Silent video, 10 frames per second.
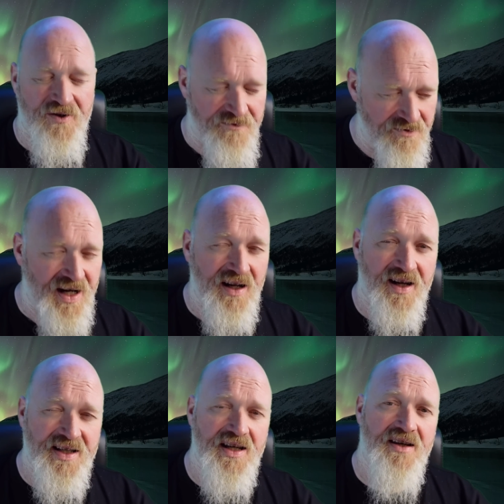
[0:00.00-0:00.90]
I'd really
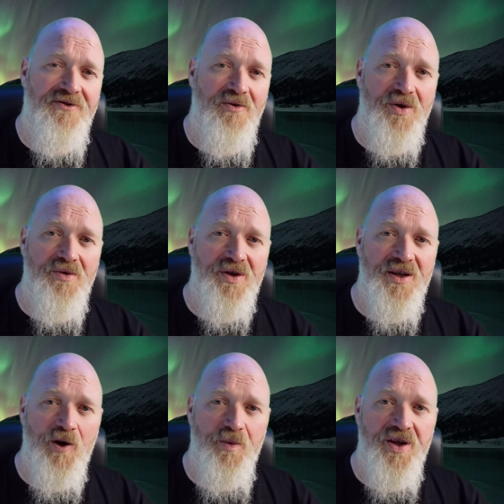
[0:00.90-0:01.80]
like to hear from you. It could
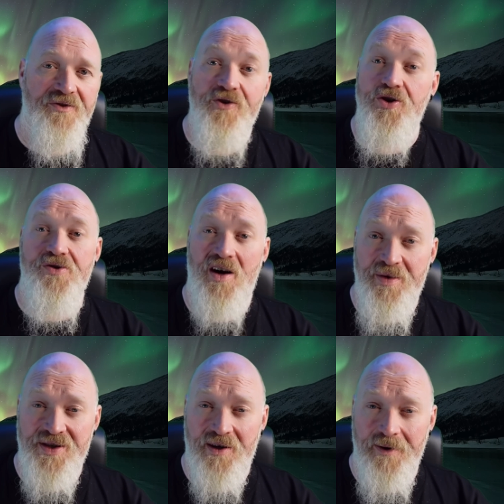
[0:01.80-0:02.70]
help with a future
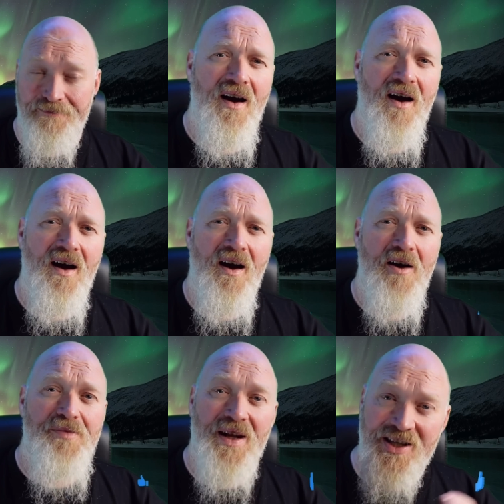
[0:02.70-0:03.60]
episode
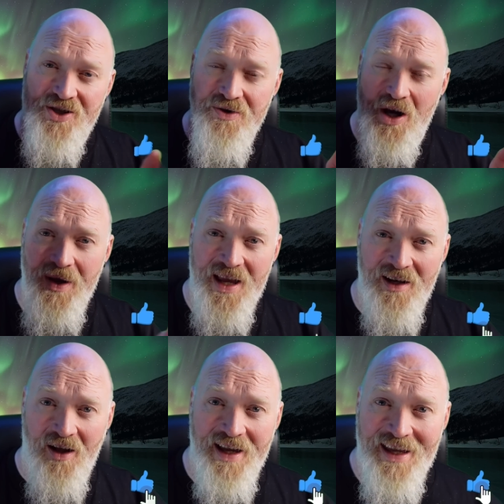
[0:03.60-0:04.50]
please do go hit
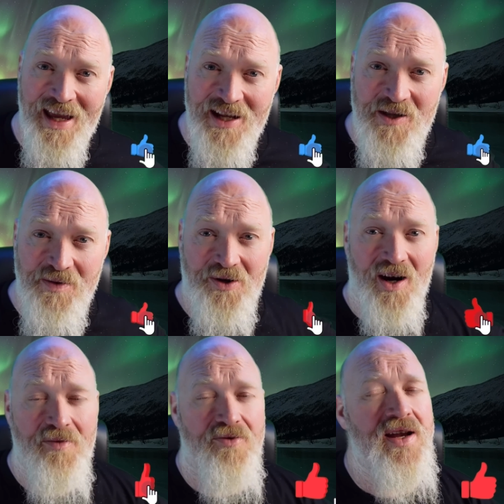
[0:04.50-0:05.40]
like, hit
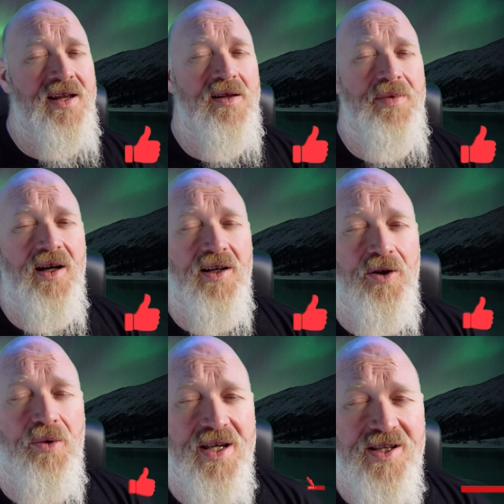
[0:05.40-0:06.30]
subscribe, ring the bell. You'll
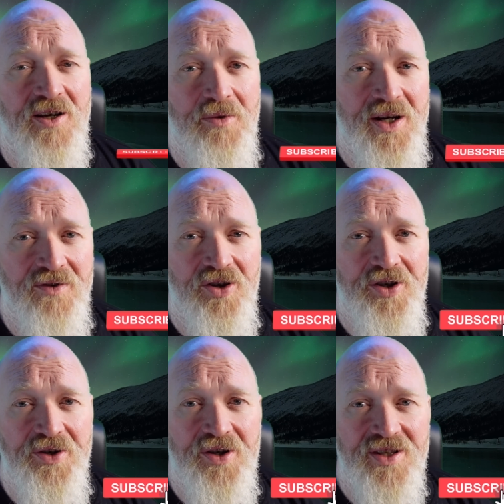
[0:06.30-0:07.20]
always know when I've got
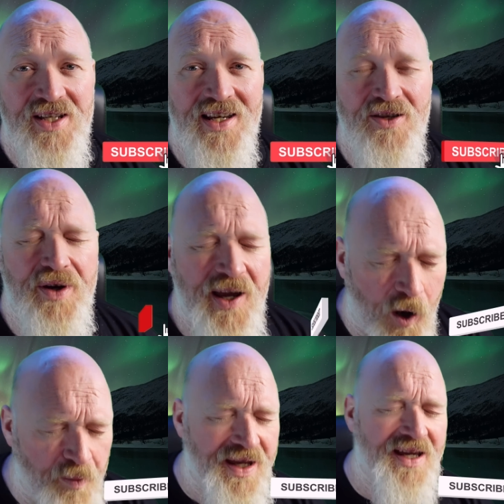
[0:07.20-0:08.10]
new content. You'll
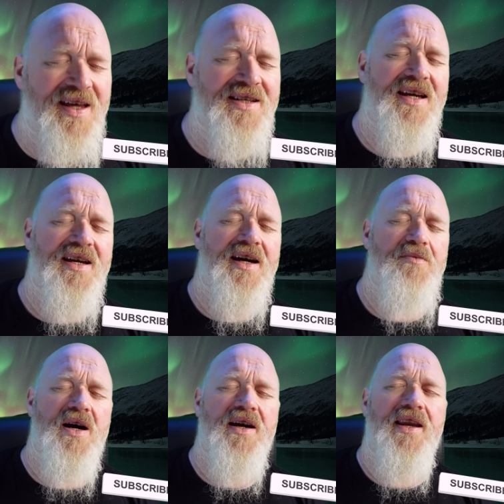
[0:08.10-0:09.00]
help me hit that 10K
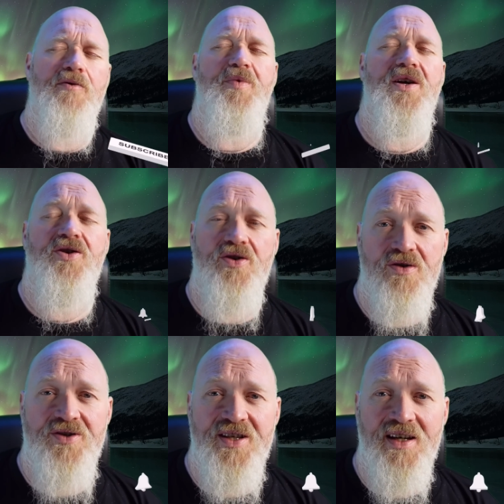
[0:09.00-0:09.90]
mark, and it will be a
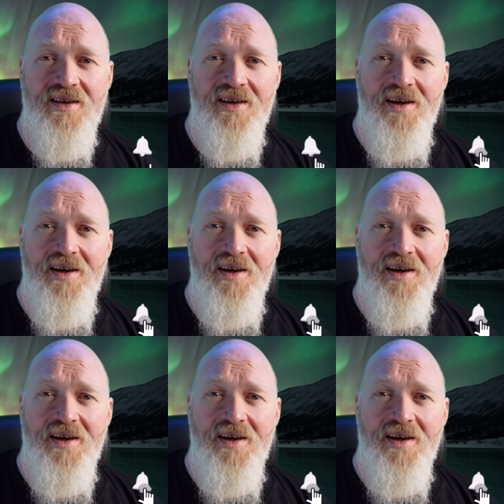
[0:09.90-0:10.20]
huge thing.